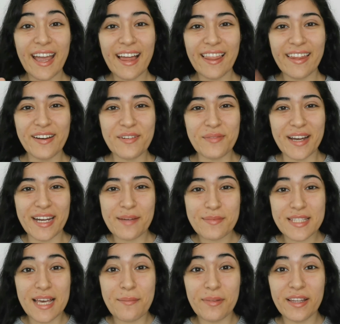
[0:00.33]
Hi, hello, my
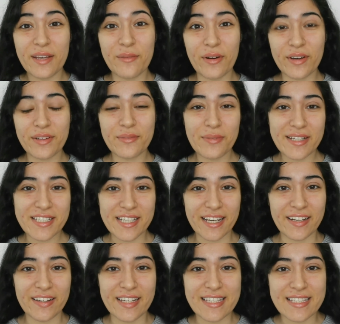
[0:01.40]
name is Emily. Welcome to my
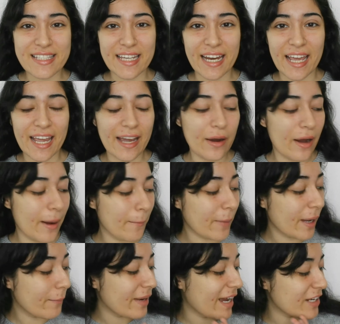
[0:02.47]
channel, and today
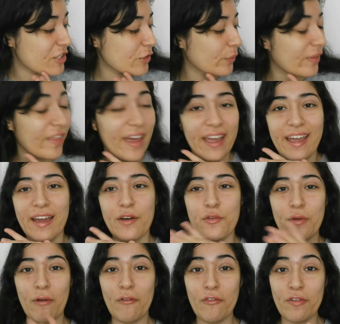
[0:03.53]
I'm coming at you with
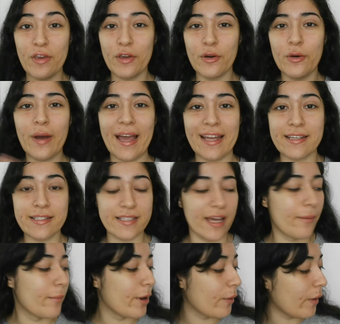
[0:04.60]
a review
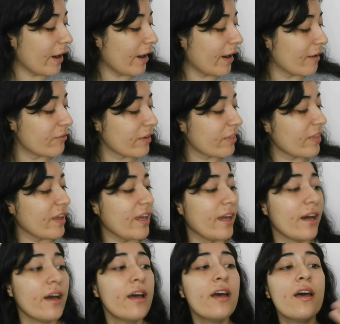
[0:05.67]
and demo of
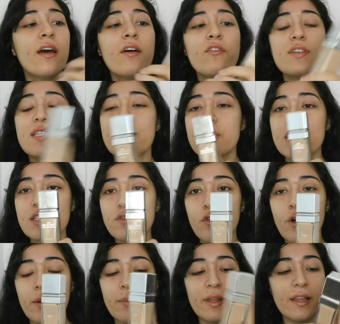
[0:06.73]
the
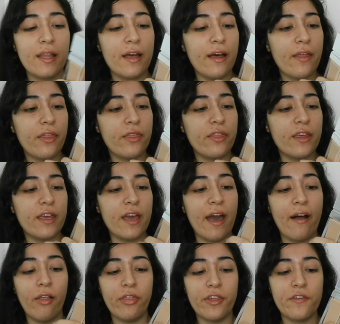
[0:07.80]
Physicians Formula,
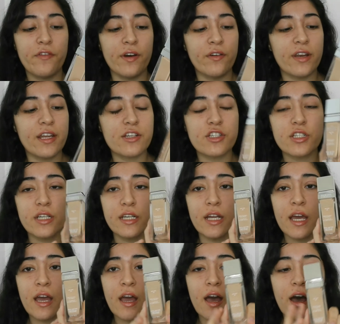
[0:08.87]
the Healthy
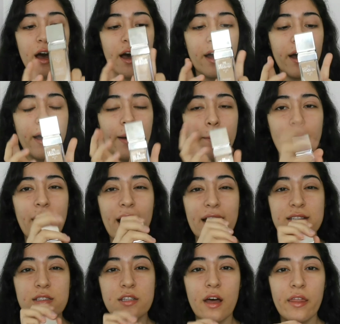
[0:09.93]
Foundation.
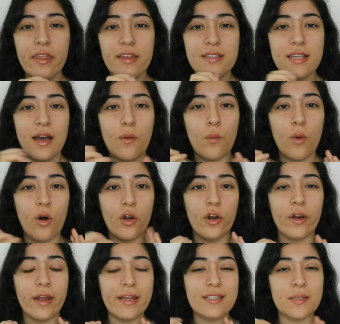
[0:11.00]
I saw this at
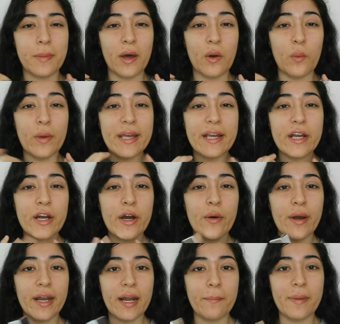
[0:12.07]
Walgreens about a week
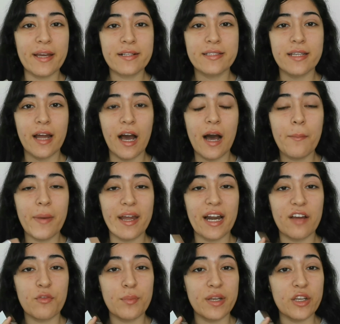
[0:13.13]
ago and I picked it
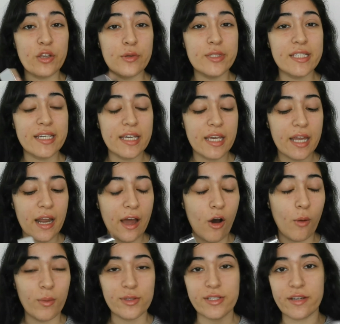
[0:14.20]
up and I've been using
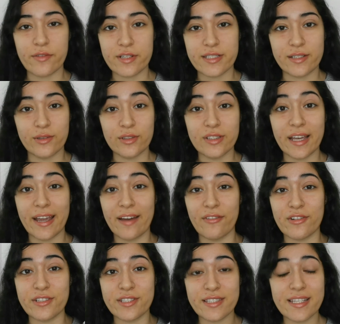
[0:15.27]
it almost every single
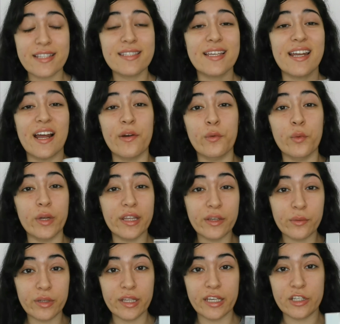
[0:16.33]
day ever since, and I
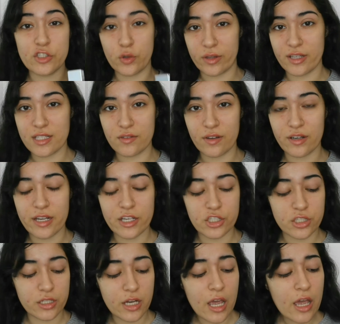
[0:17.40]
really enjoy this
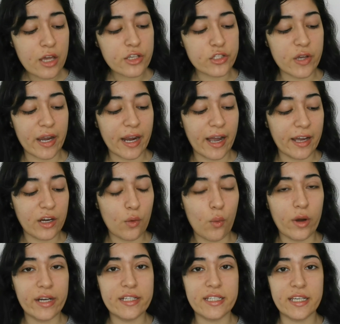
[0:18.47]
foundation. So I kind
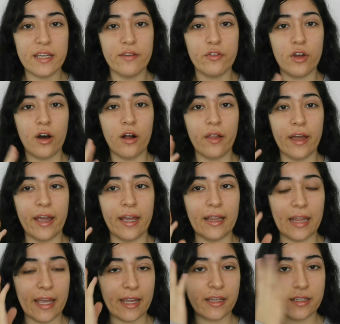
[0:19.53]
of wanted to give y'all
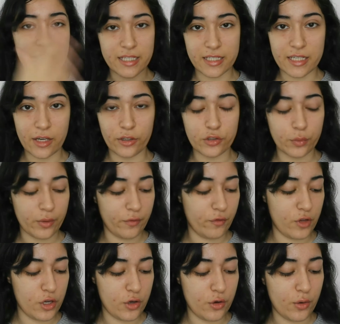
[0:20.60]
a detailed
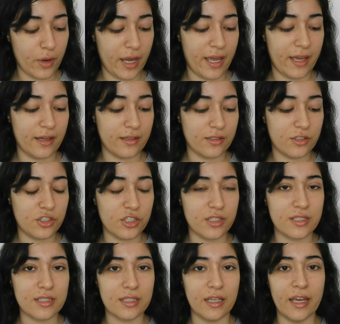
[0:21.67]
review and
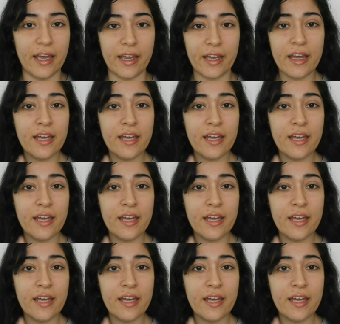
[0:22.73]
just